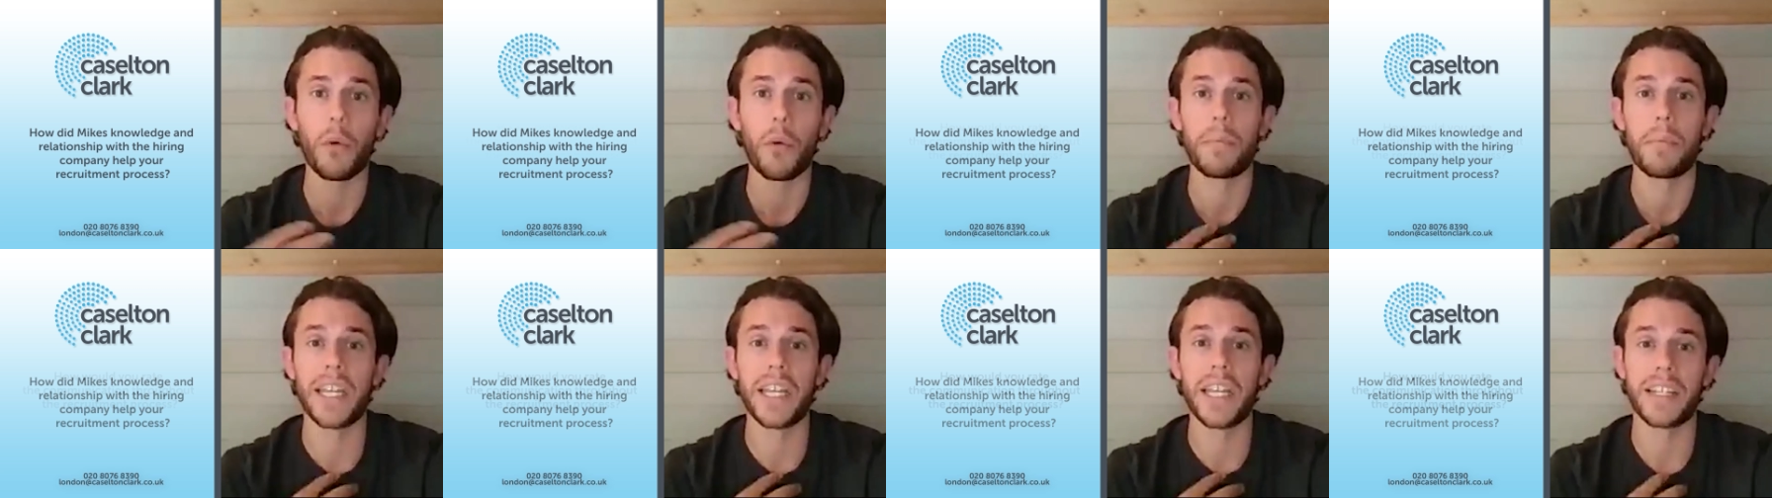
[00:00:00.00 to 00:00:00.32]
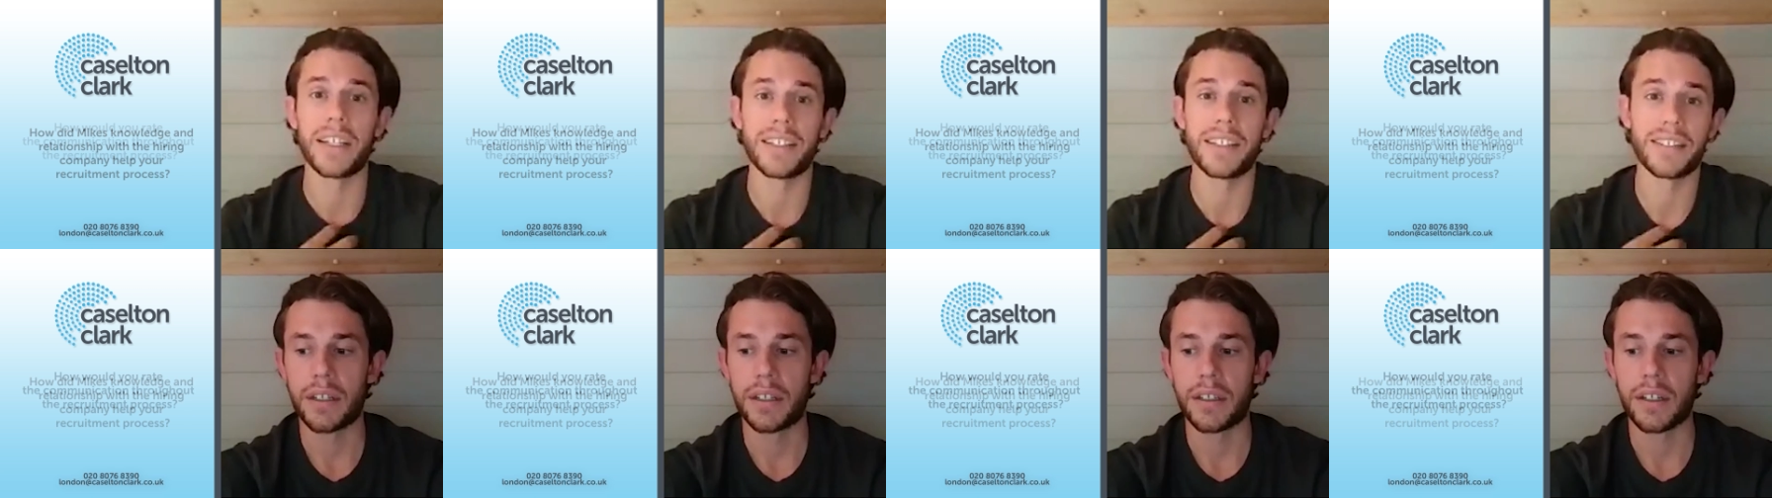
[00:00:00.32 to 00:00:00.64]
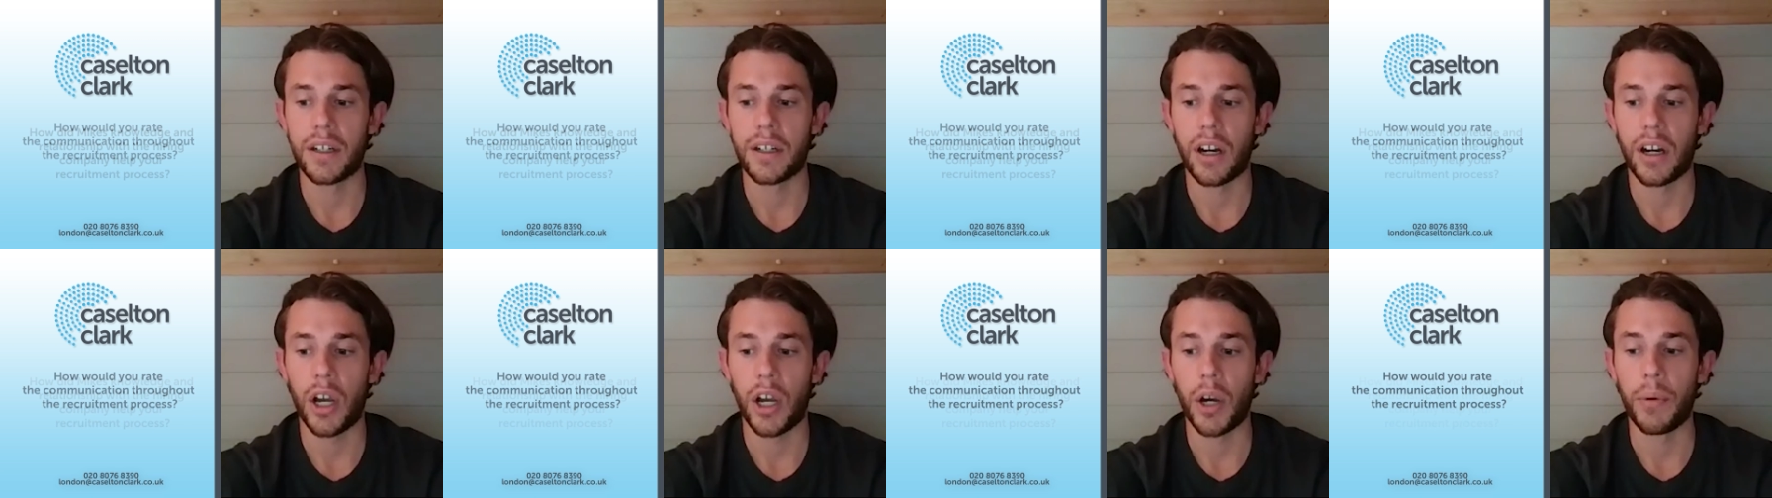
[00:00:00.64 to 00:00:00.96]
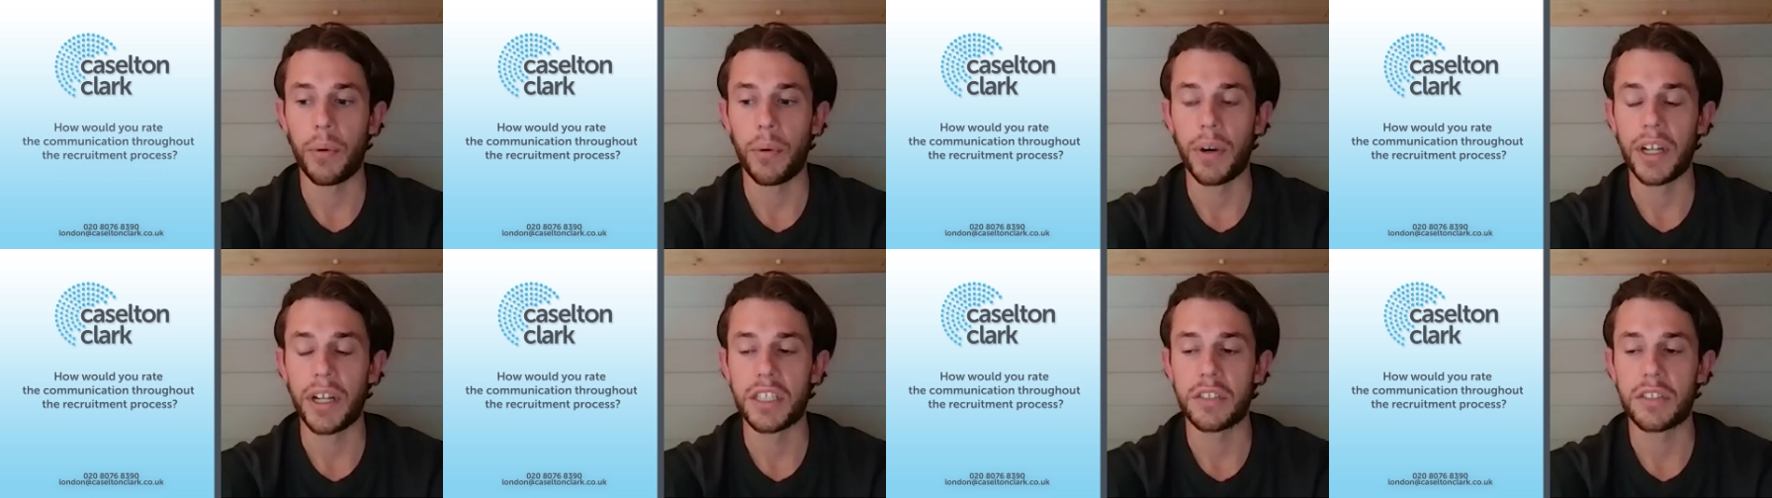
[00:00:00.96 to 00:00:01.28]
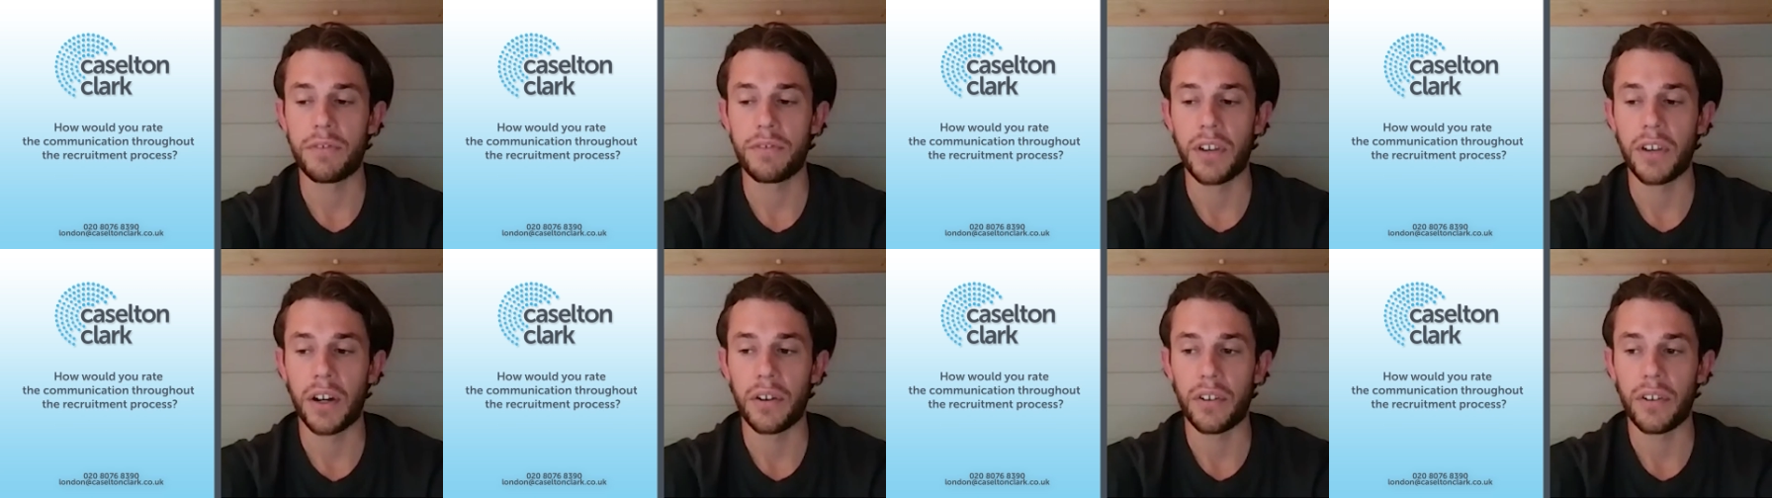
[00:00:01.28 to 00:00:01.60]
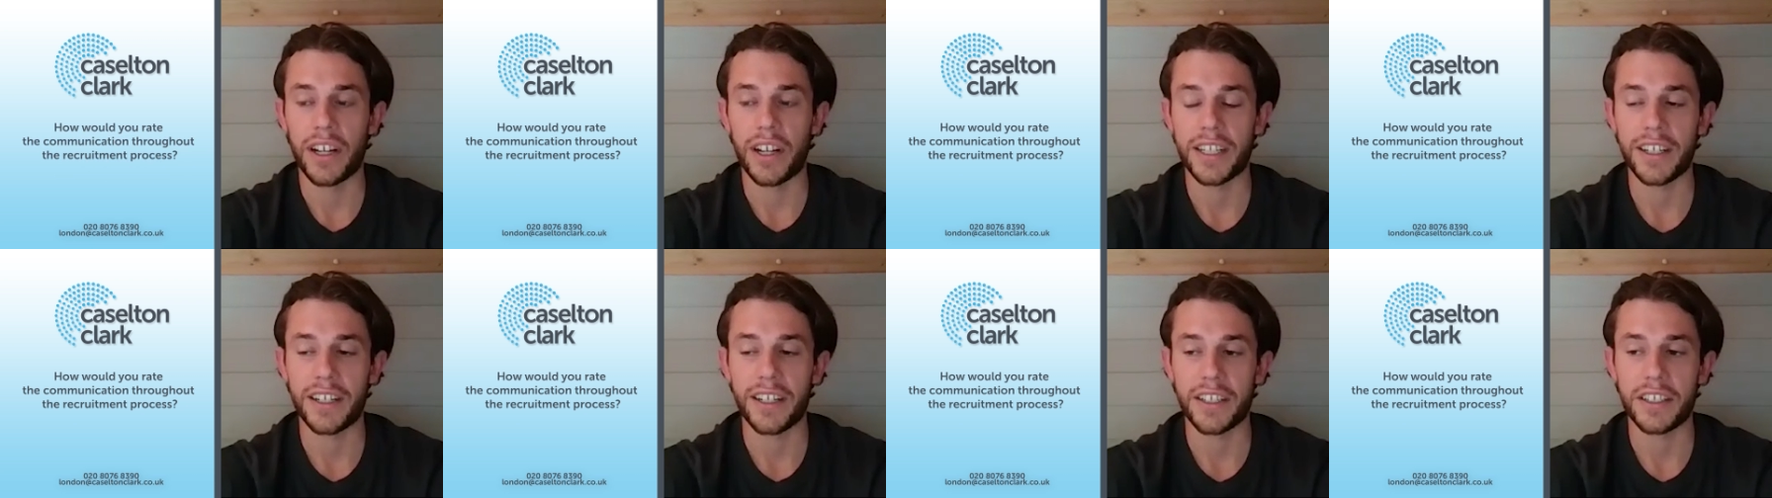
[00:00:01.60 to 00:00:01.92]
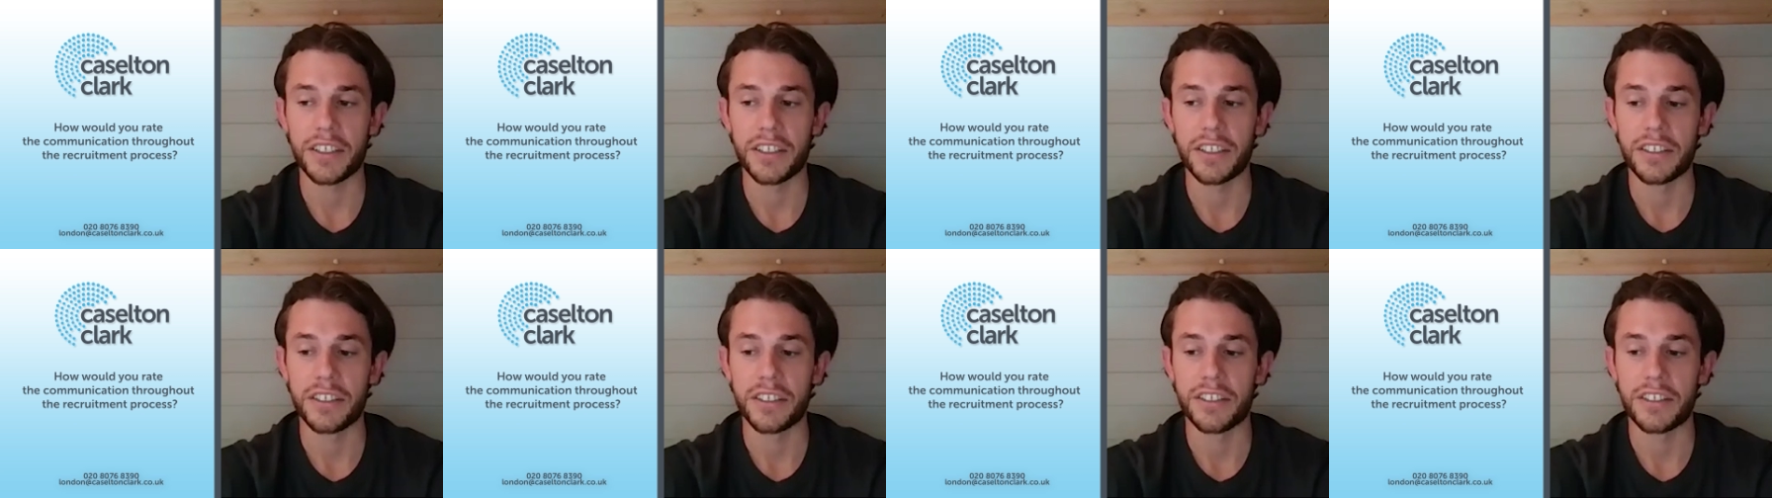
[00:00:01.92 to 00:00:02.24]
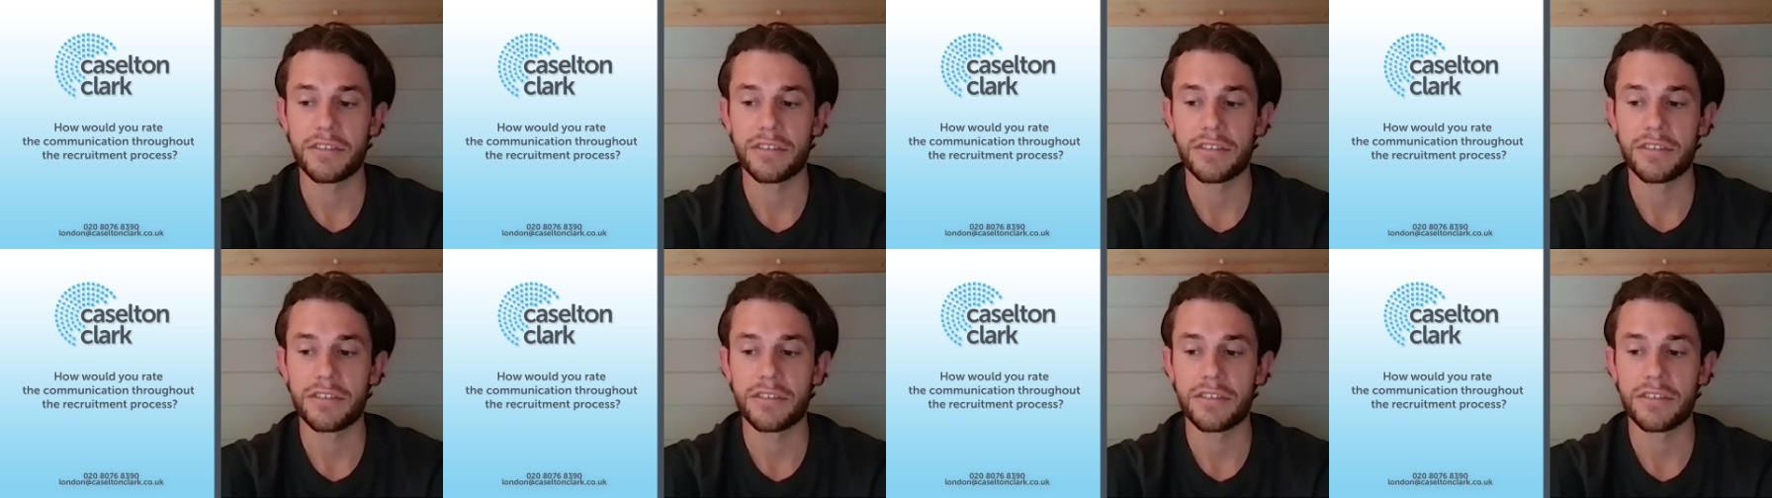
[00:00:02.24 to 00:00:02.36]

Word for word: me. I always felt like I could